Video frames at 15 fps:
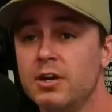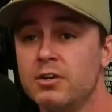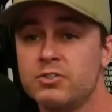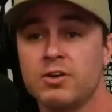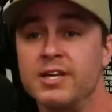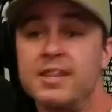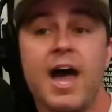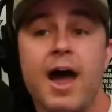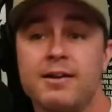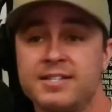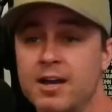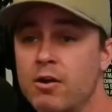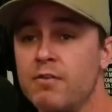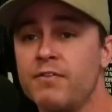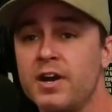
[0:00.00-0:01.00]
So that
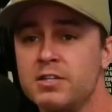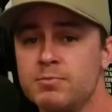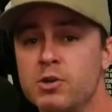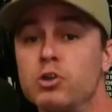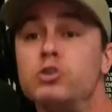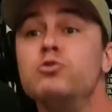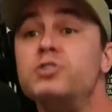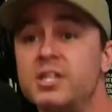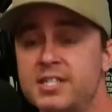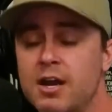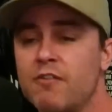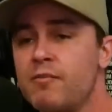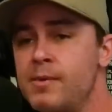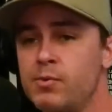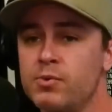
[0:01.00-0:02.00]
terrifies me, or used to
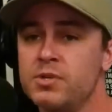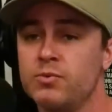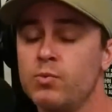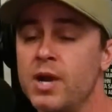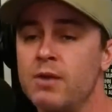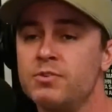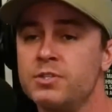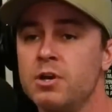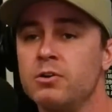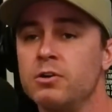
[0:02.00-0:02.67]
terrify me when I was